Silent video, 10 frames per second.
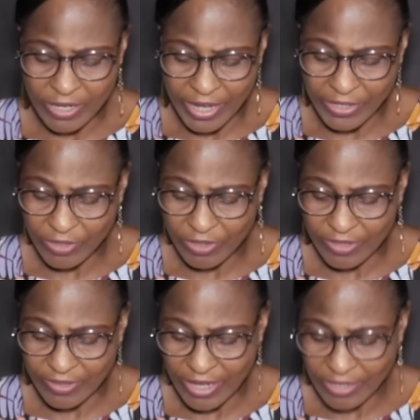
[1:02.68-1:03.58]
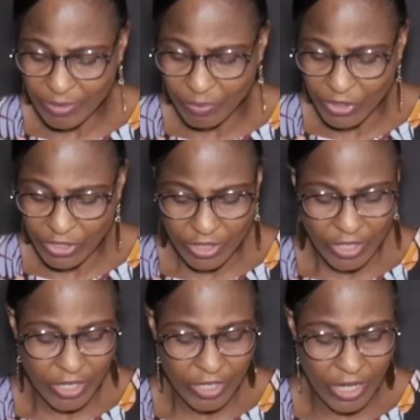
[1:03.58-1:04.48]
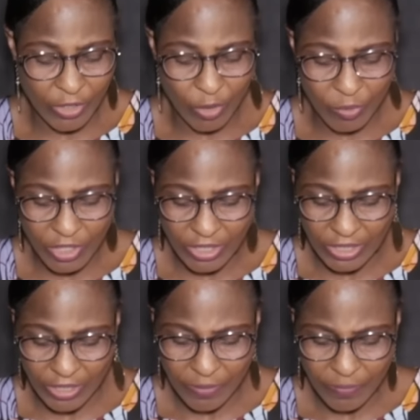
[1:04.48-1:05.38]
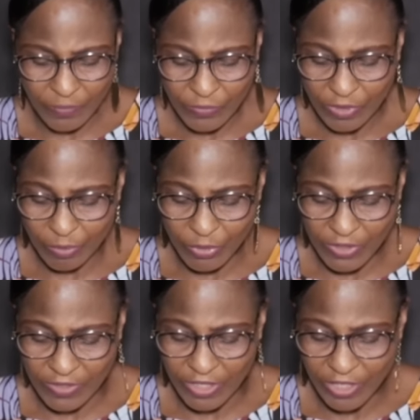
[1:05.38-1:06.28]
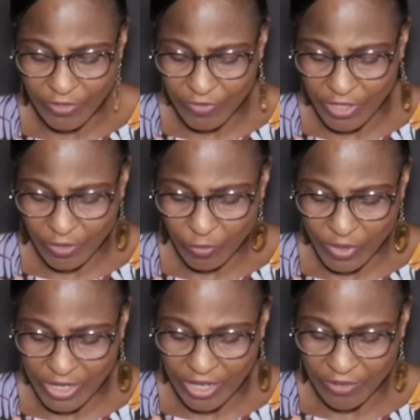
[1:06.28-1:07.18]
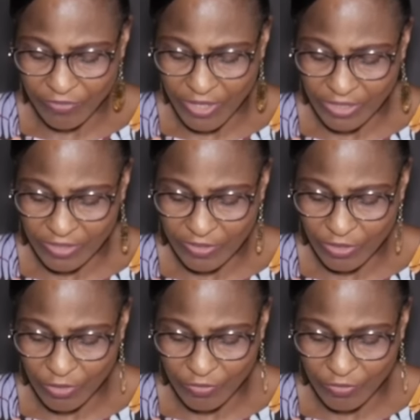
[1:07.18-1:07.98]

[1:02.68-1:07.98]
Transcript: the night on the sandy beach in our community? The breezy evening when our fantasy